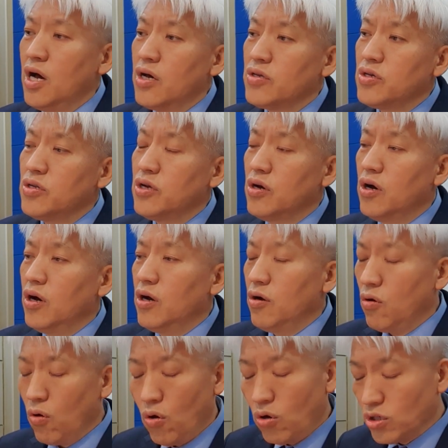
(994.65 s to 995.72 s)

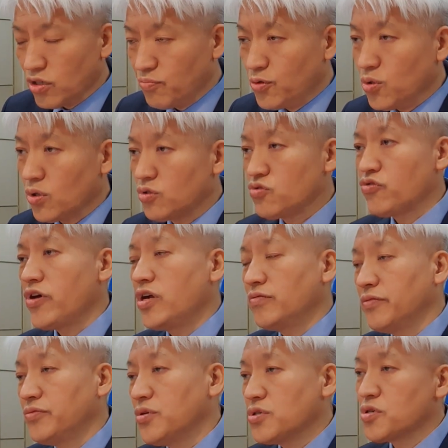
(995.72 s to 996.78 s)
all the book,
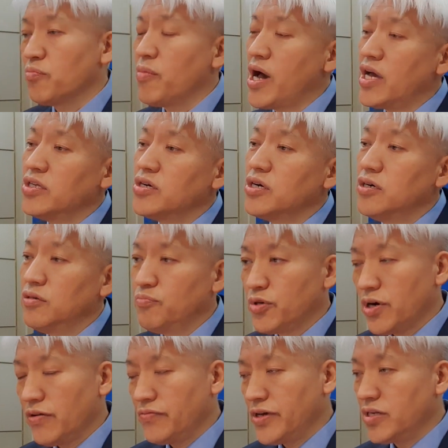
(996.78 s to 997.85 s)
12 books, minor
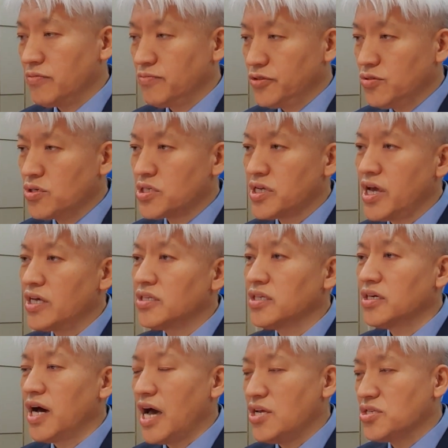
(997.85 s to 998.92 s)
prophetic books, and
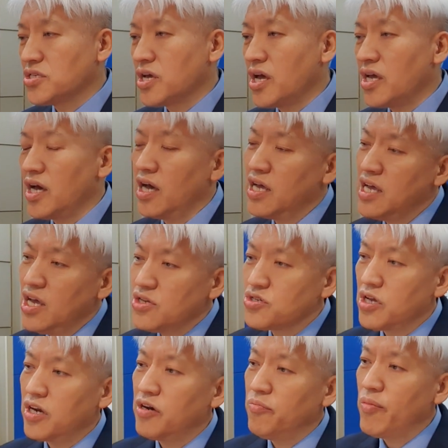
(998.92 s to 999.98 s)
Isaiah,
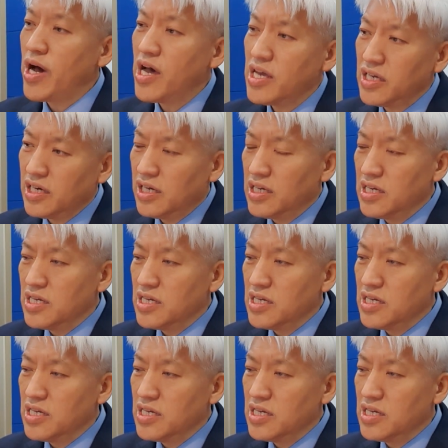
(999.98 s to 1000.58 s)
Jeremiah,